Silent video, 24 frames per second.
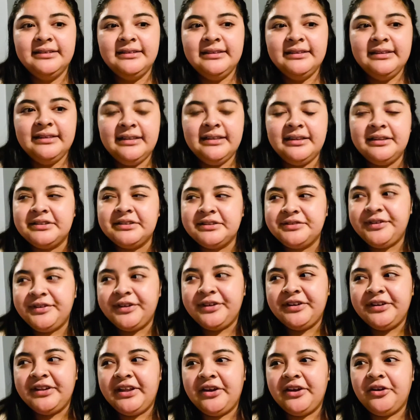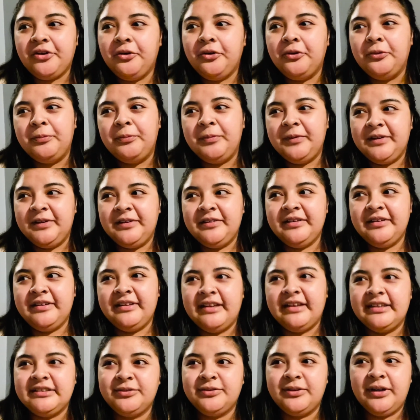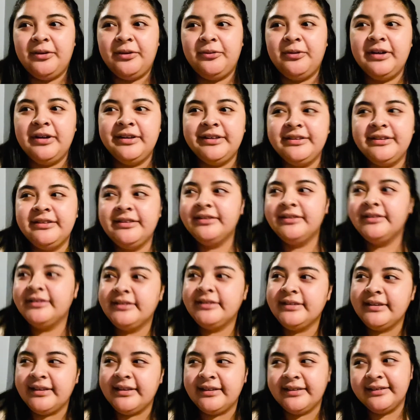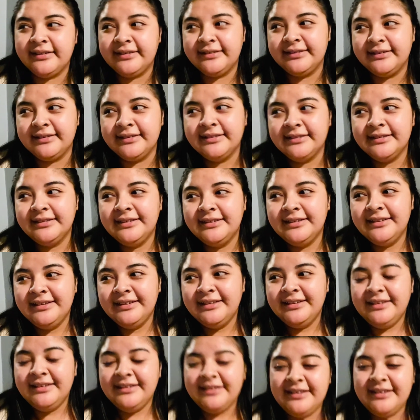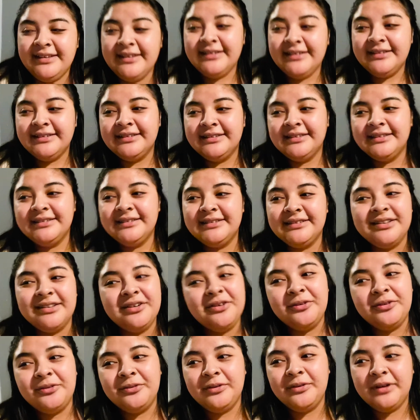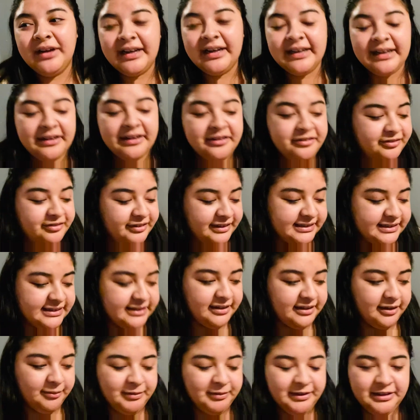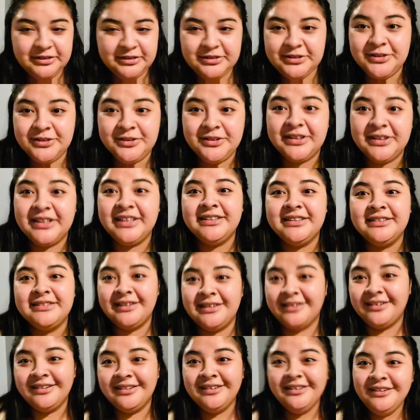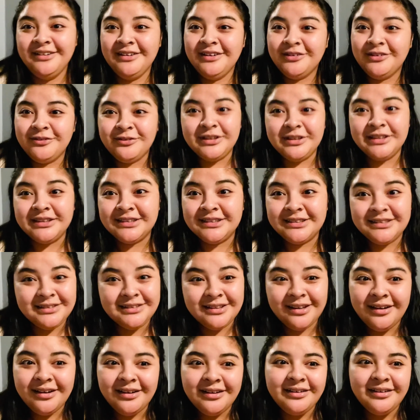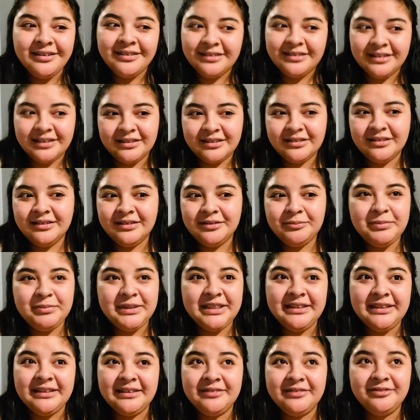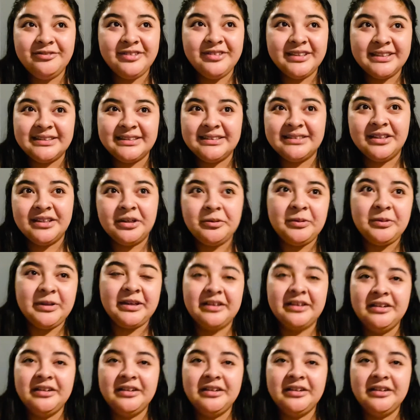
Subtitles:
looks very like open, and that's what I wanted. And yeah, so I gotta fix it up, and I'll show you guys like when it's done and like being fixed up. Like,